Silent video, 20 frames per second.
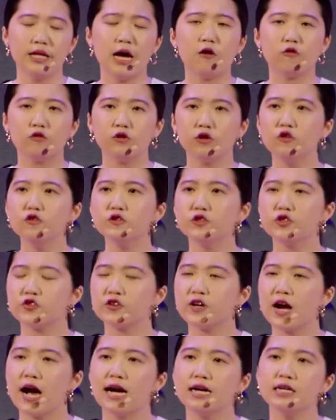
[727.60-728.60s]
Now
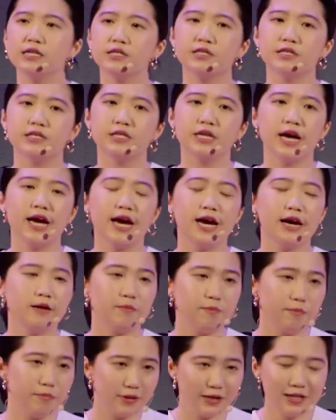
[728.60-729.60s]
close your eyes,
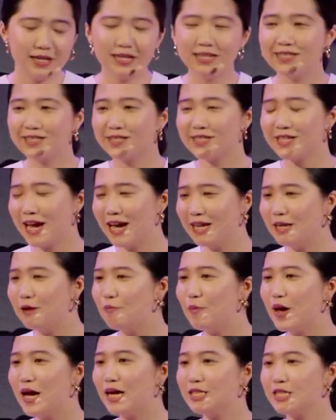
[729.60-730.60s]
please,
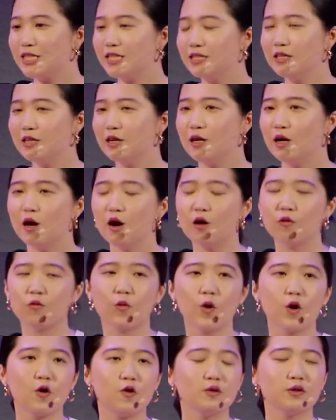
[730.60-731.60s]
and imagine
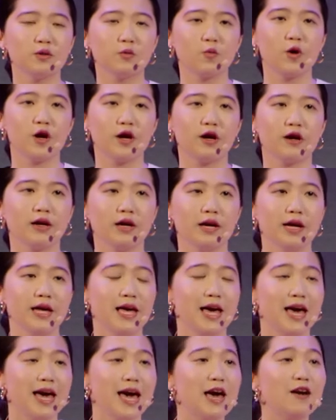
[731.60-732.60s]
a world
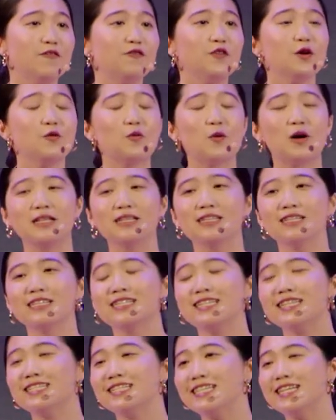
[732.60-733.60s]
where
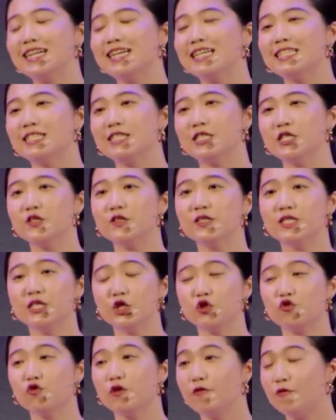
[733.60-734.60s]
everyone can get to
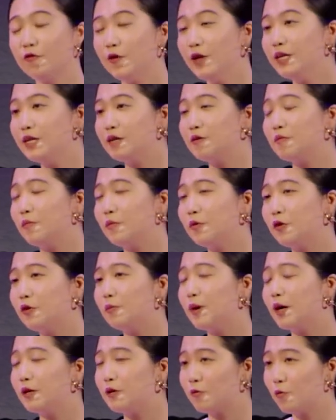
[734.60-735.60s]
enjoy
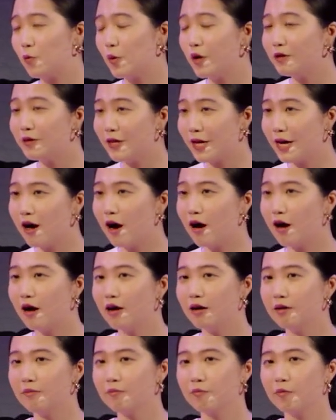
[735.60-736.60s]
freedom no matter where they
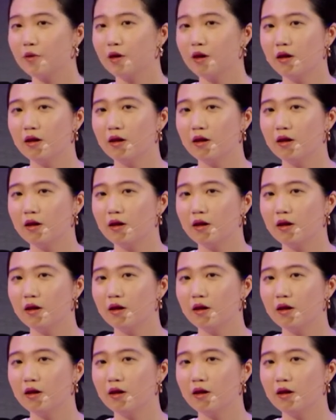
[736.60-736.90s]
are.